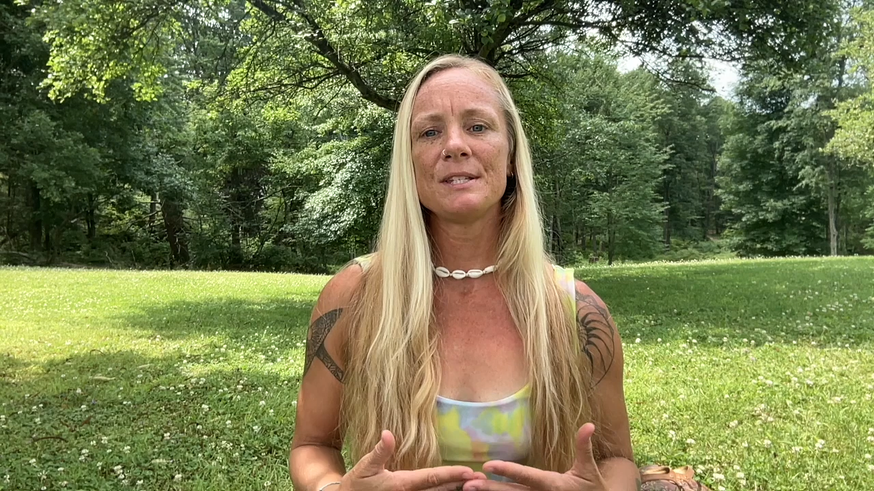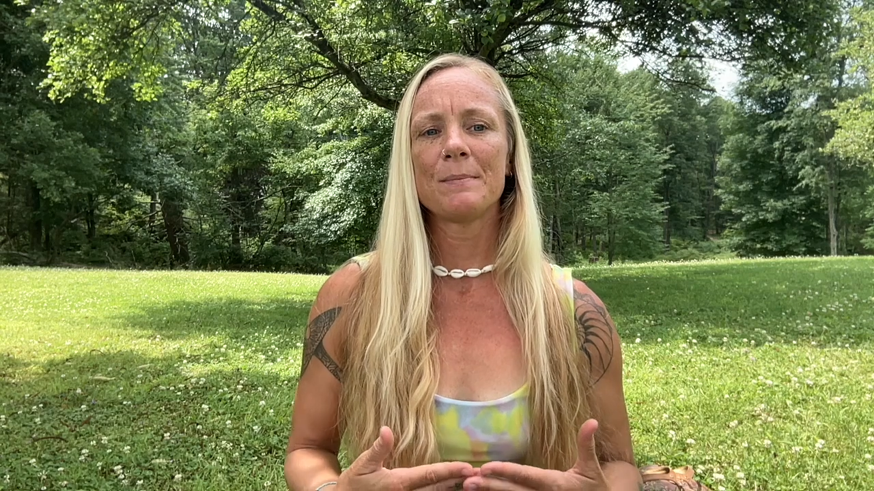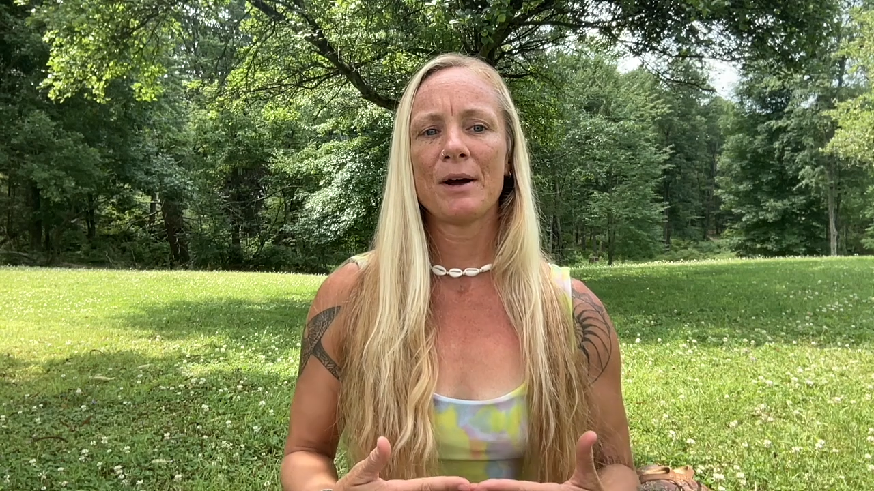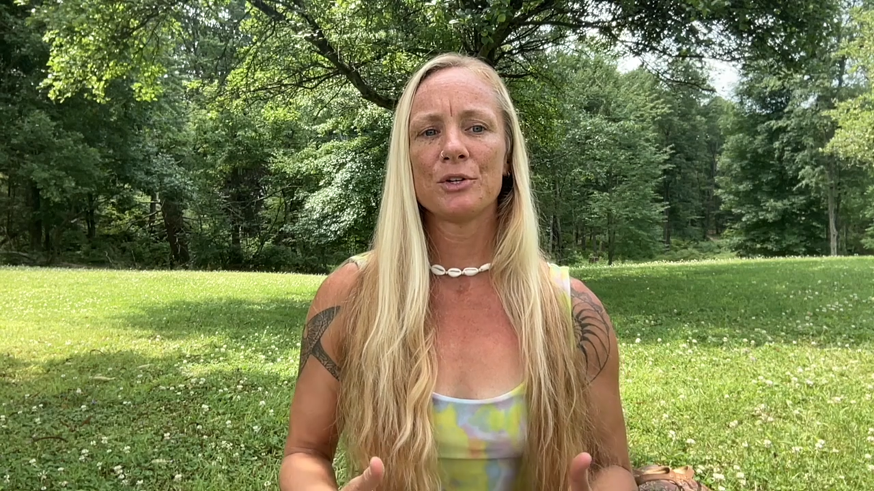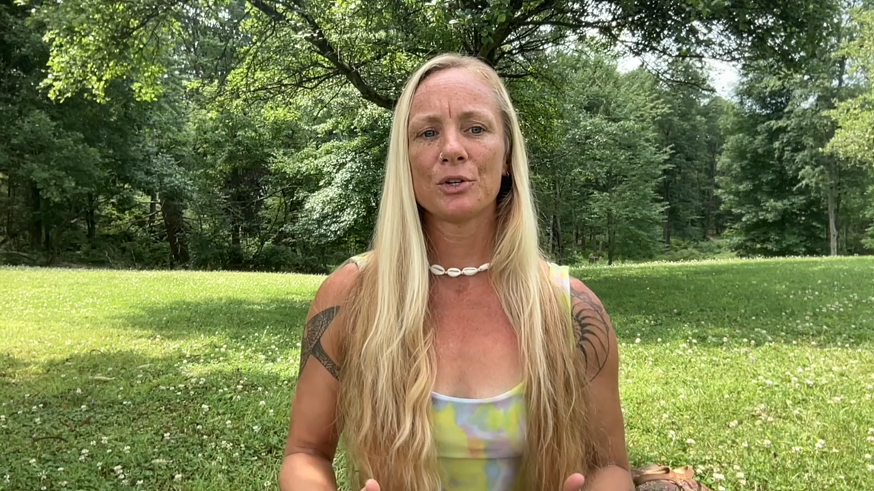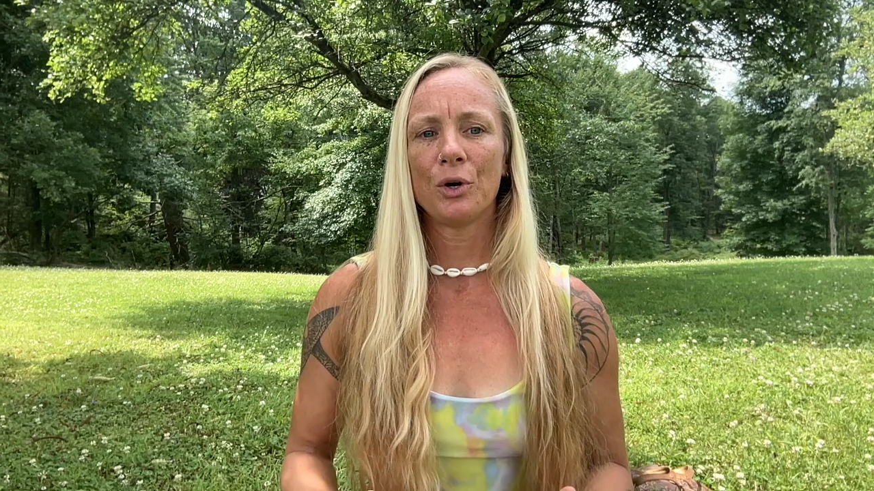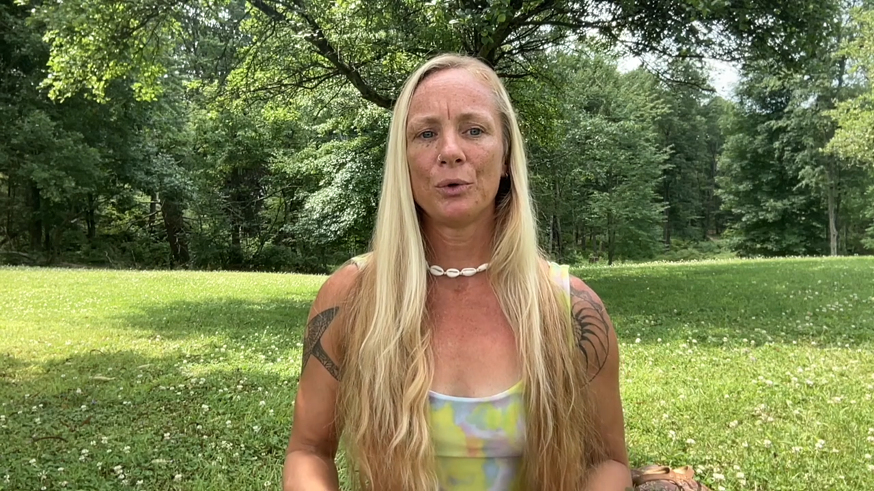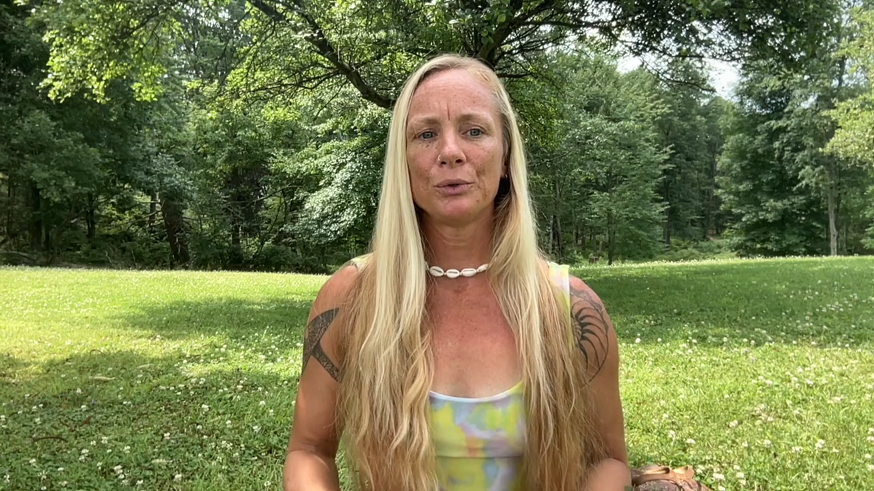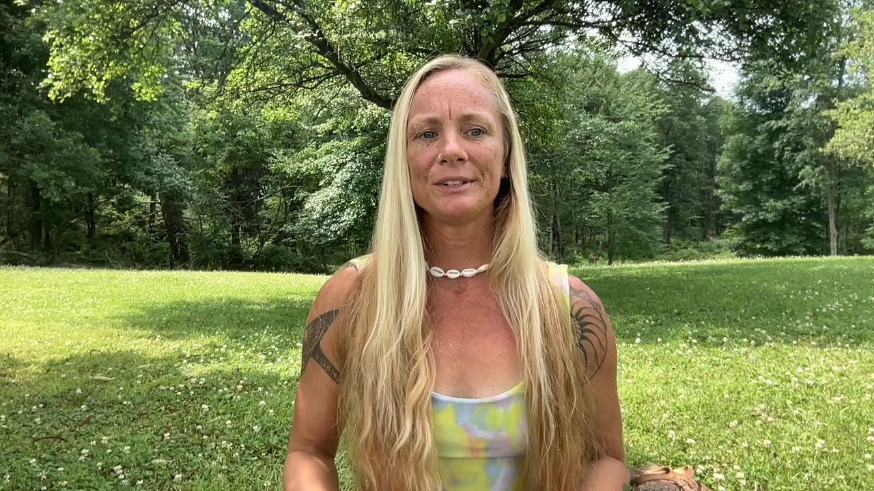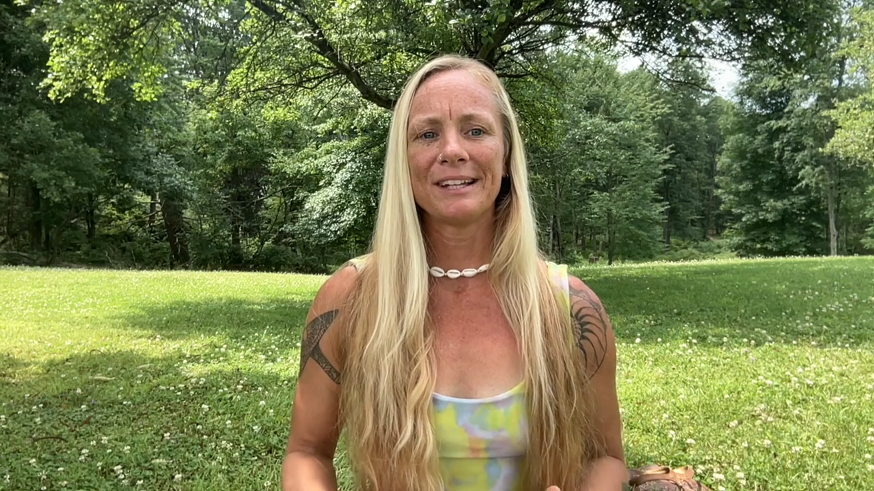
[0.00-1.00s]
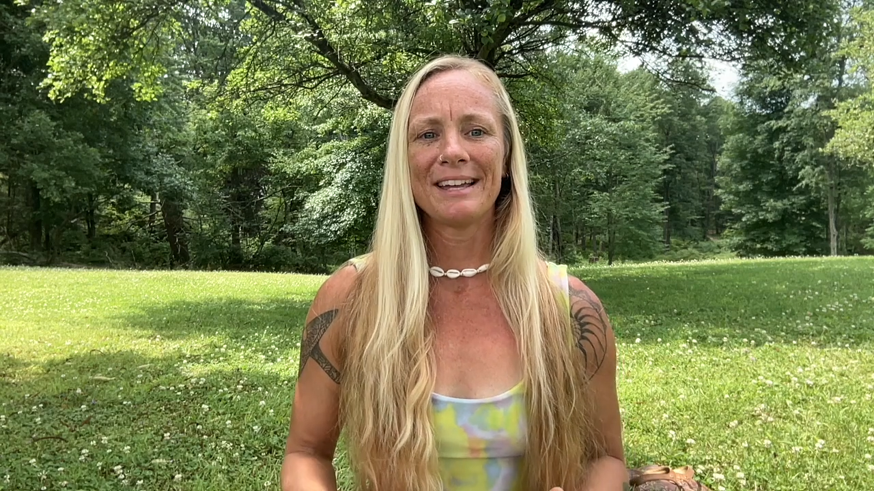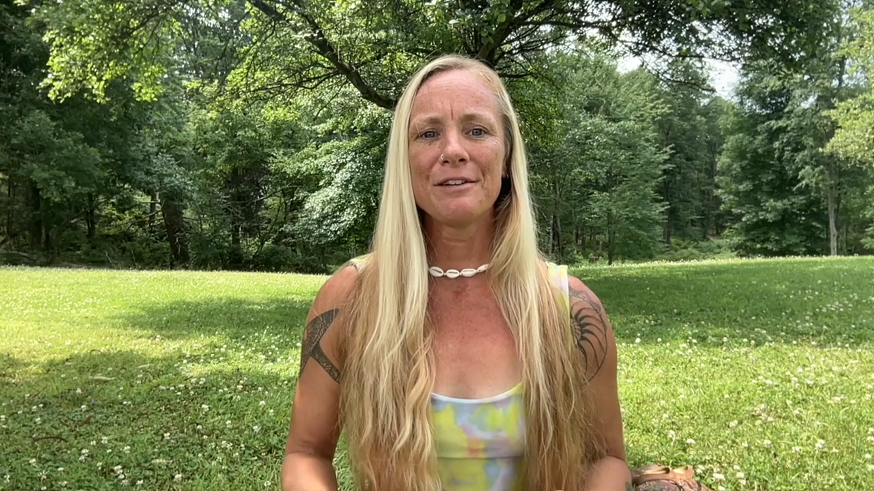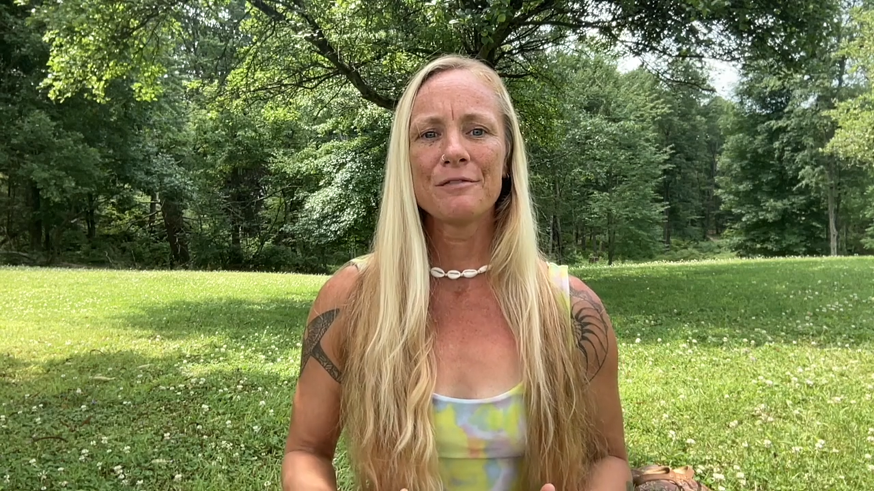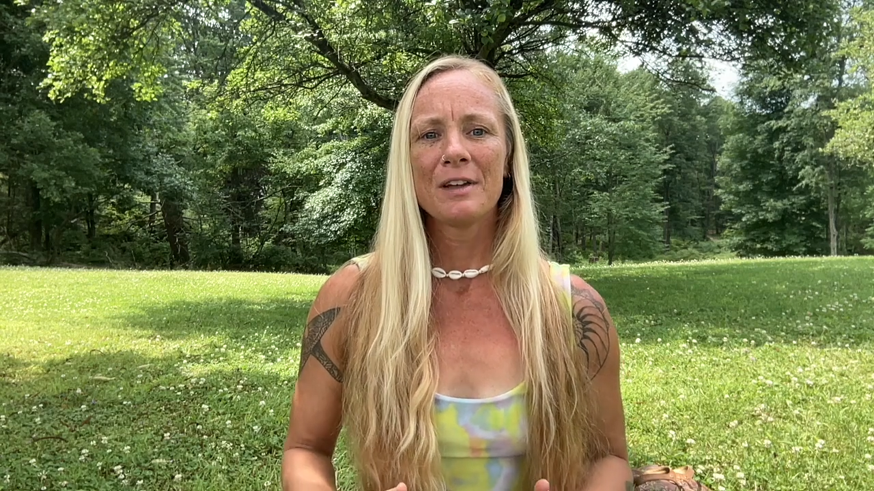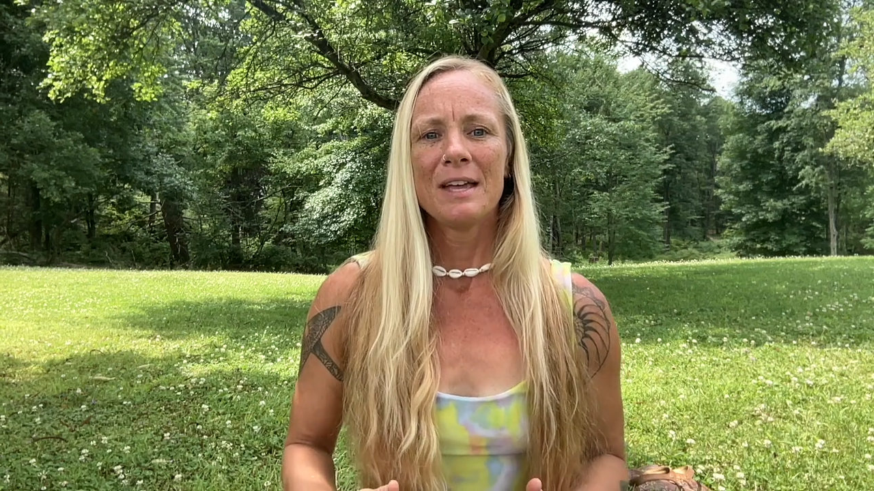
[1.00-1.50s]
about your own
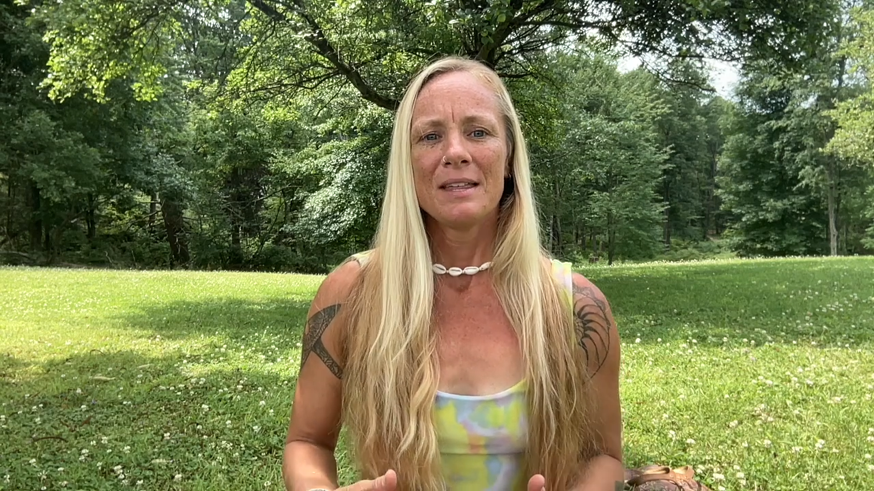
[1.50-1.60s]
life,